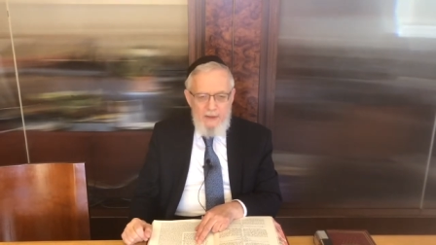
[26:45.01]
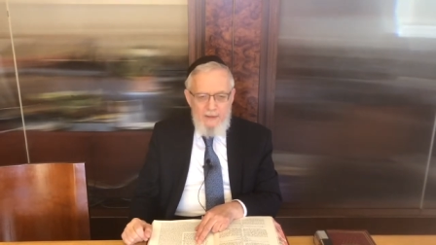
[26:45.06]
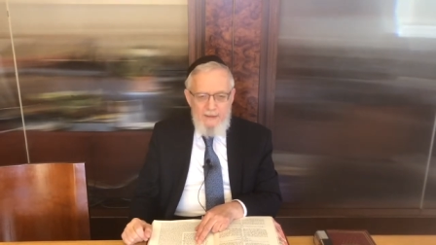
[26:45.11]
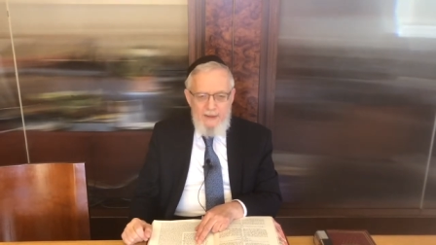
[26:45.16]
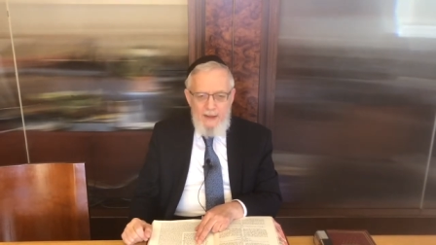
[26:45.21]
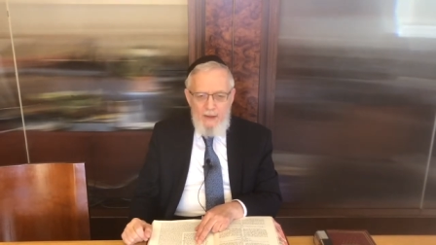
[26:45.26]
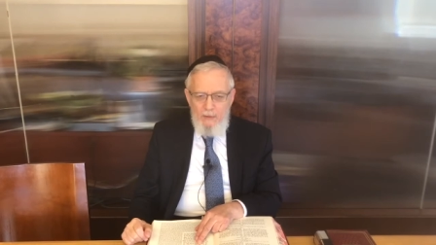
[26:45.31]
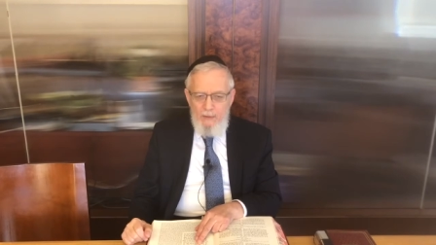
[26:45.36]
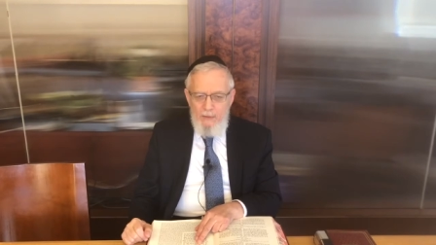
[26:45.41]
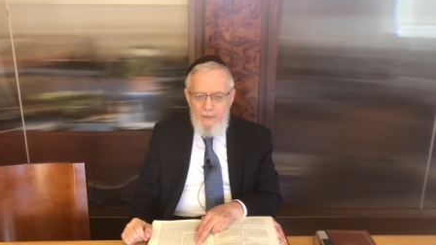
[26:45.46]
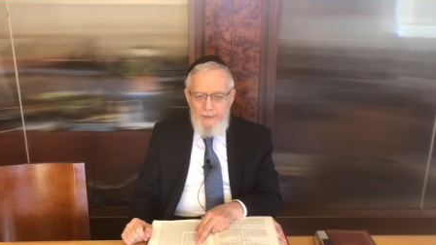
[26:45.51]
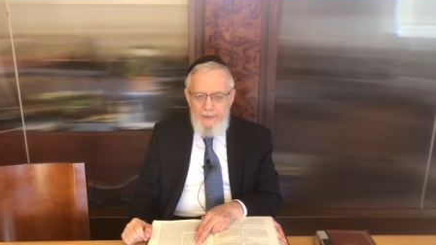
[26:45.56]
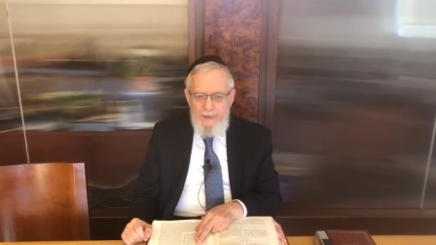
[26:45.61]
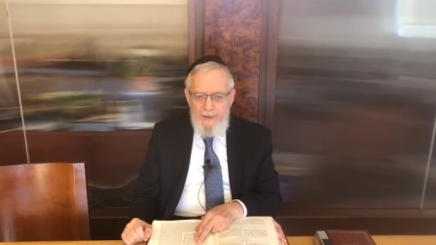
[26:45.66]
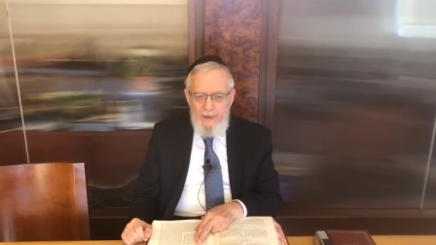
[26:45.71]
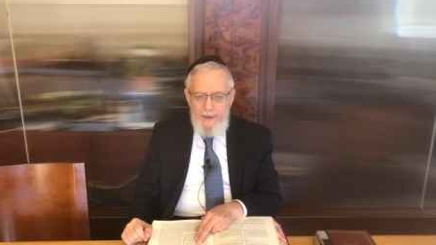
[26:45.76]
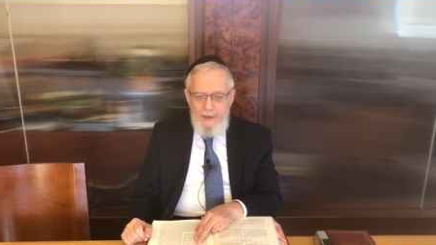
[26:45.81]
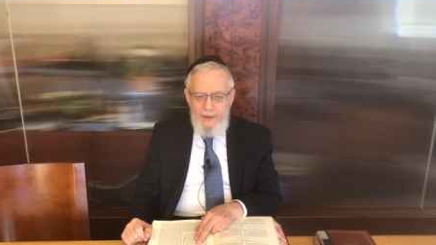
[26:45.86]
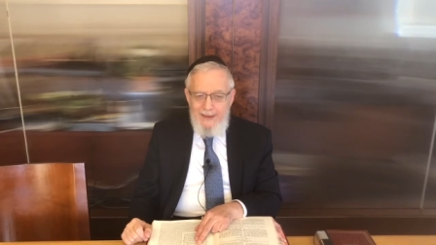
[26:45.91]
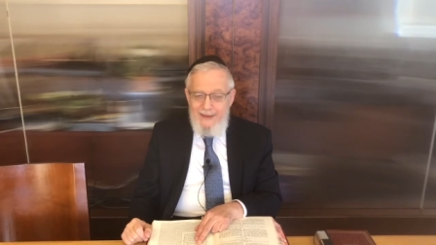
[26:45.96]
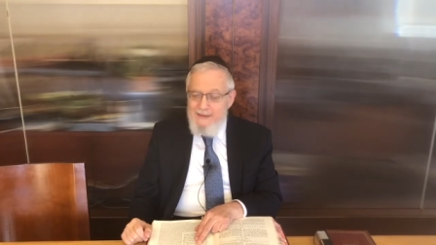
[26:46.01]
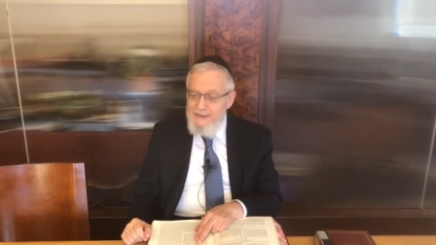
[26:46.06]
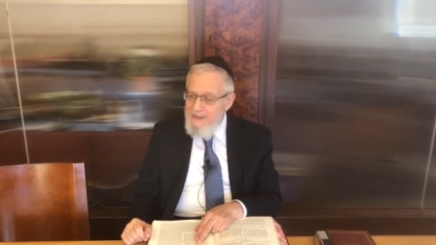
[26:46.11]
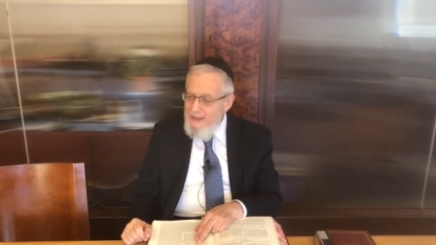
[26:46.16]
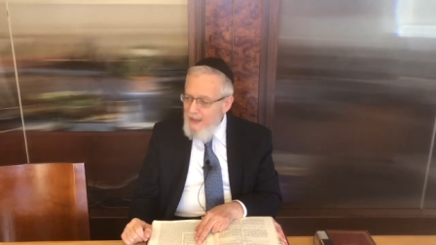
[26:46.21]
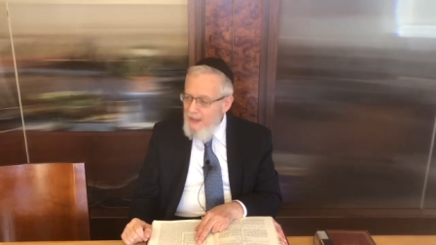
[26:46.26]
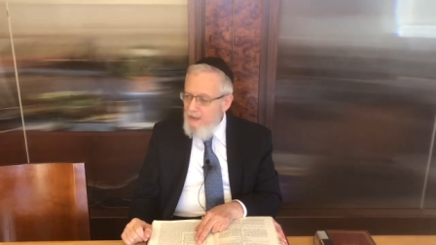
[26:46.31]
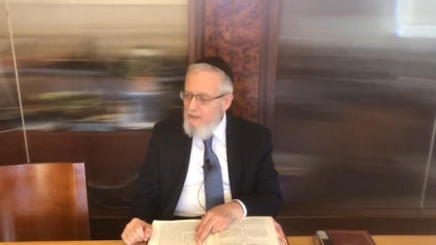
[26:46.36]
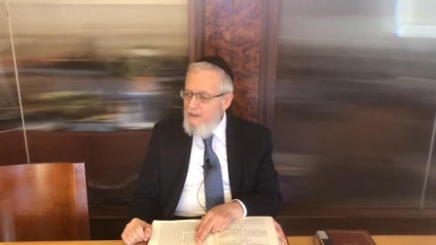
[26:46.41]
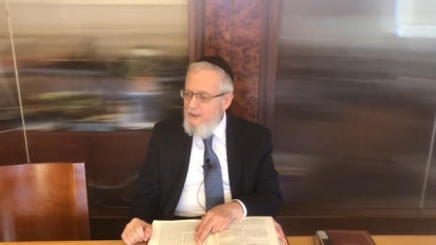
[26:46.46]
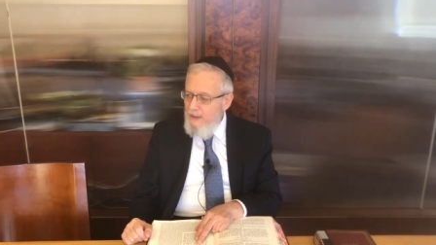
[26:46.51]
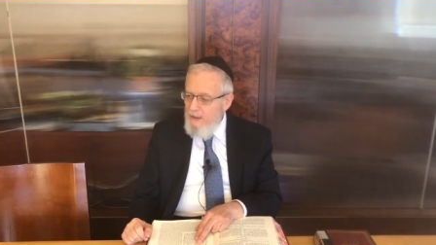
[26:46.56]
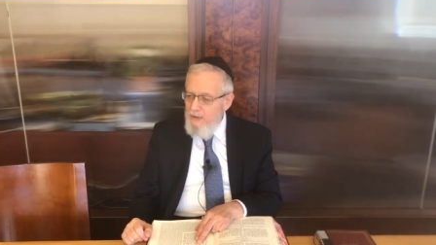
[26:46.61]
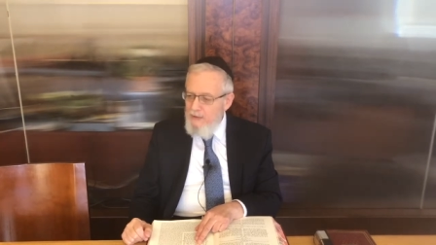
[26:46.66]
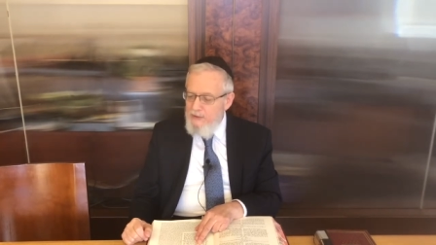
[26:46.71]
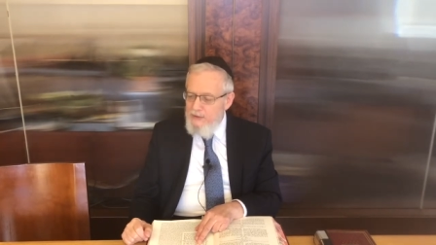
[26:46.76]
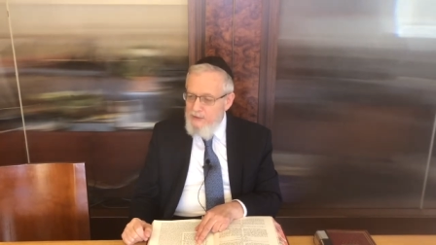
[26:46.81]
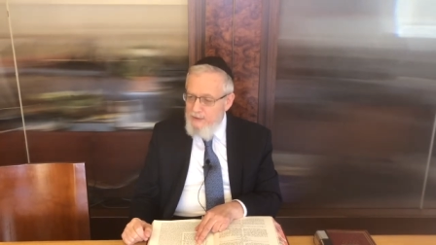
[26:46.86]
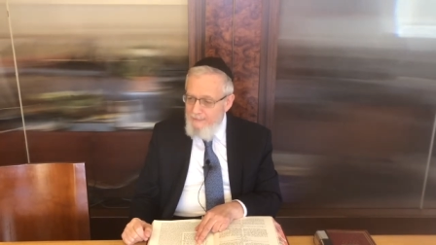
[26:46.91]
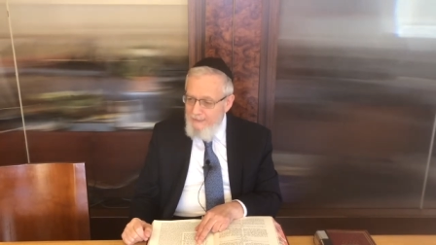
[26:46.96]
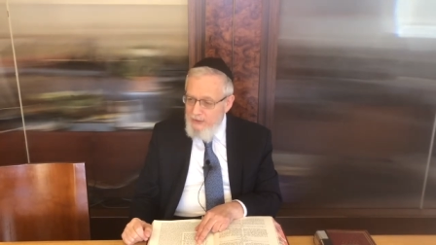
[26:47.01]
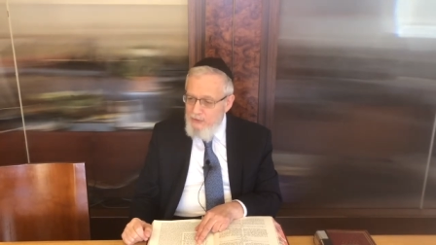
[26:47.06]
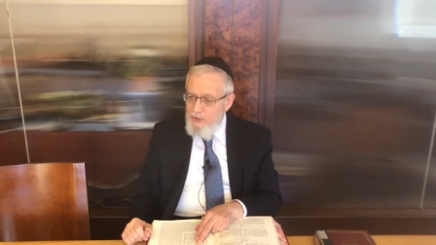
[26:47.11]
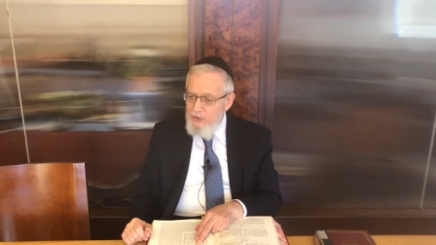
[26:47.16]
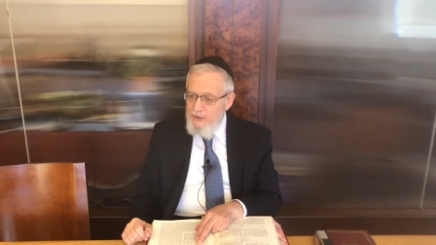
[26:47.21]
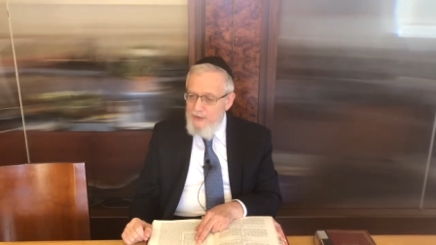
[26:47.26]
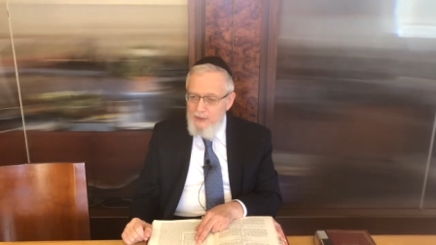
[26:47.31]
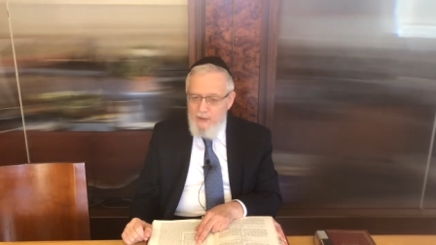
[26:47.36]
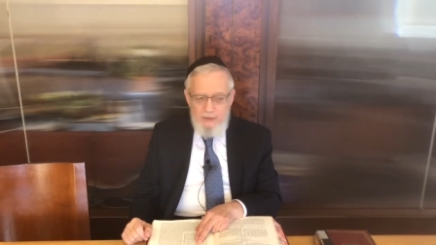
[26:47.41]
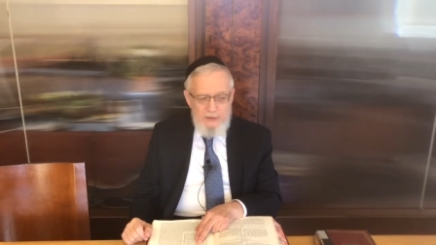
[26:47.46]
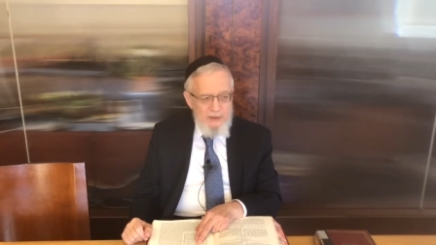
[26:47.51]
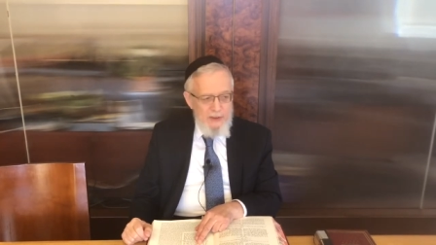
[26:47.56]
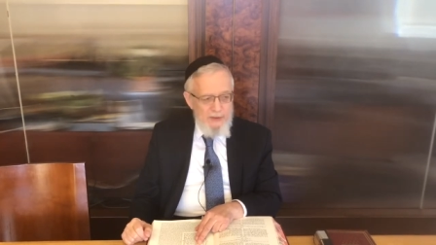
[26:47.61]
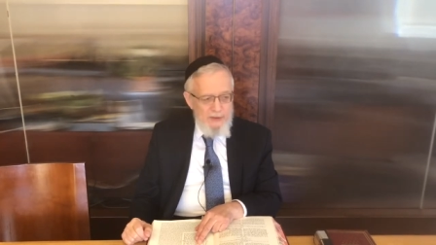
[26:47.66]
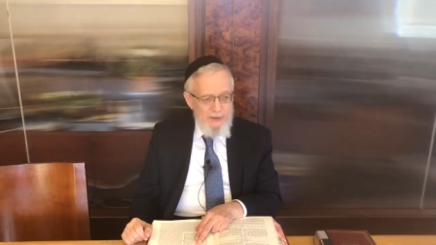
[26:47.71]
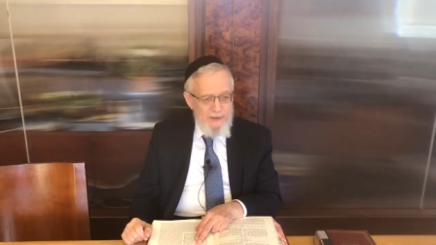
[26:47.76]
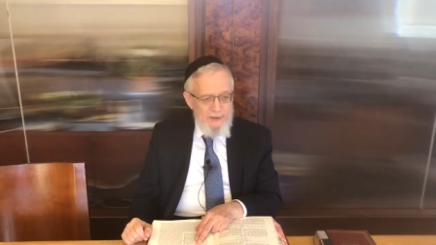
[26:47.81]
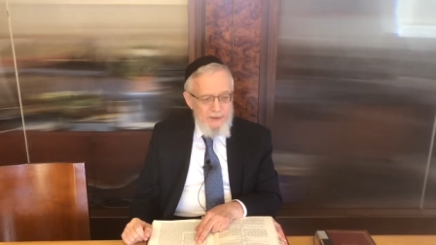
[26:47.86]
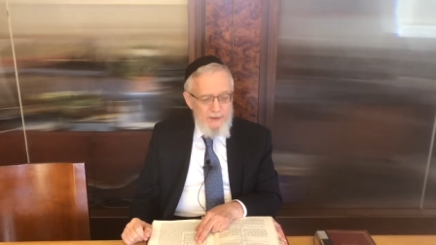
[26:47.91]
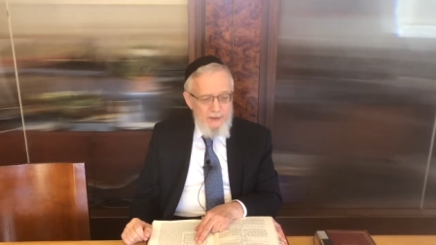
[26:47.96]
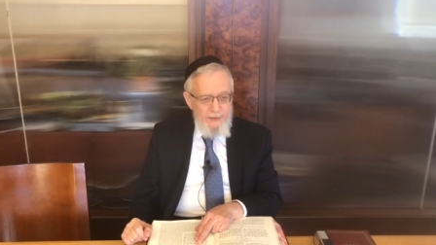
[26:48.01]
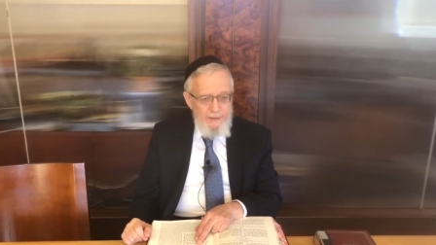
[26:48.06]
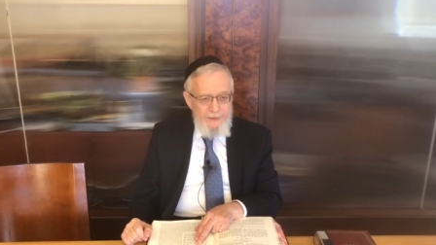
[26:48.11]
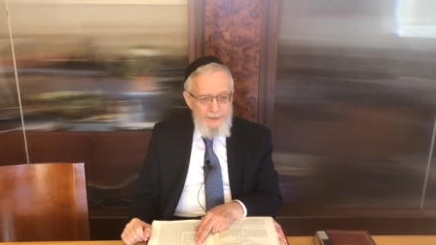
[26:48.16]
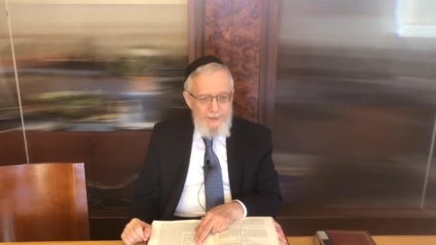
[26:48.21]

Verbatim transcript: Now, Chazal tell us, the Medrash tells us,